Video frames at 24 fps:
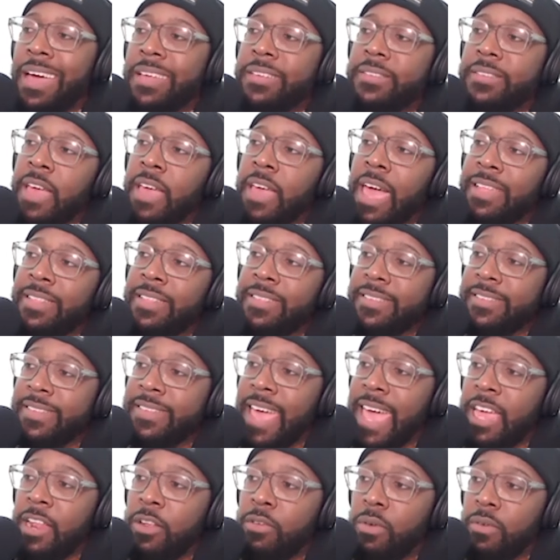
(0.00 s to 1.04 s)
as an
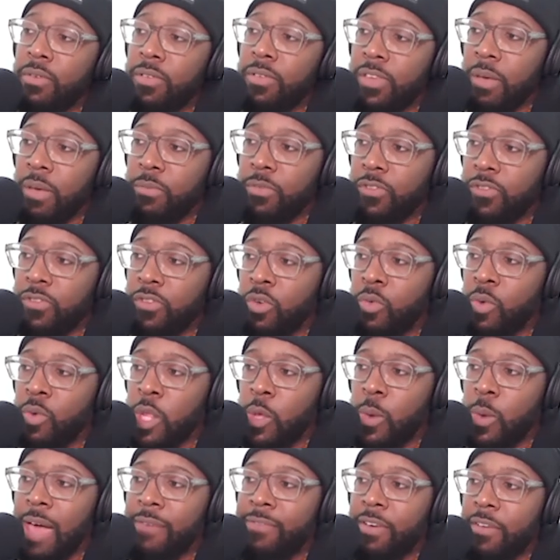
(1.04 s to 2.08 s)
entertainer of some sort
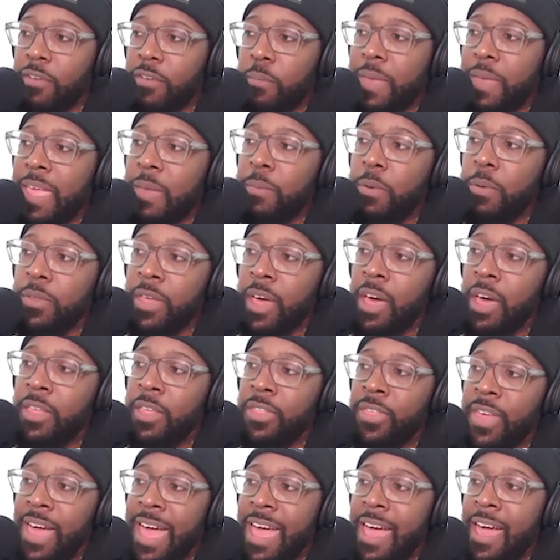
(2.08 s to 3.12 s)
when you have other people that
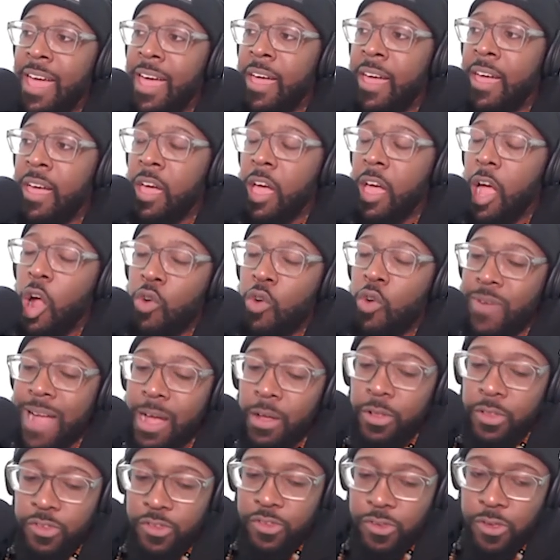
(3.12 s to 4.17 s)
are there
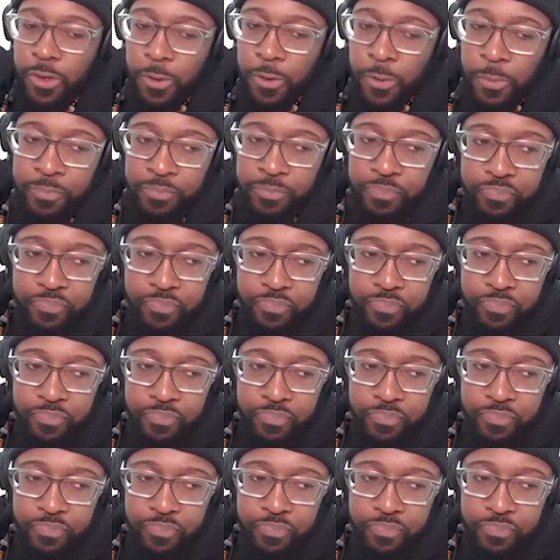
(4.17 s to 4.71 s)
around you.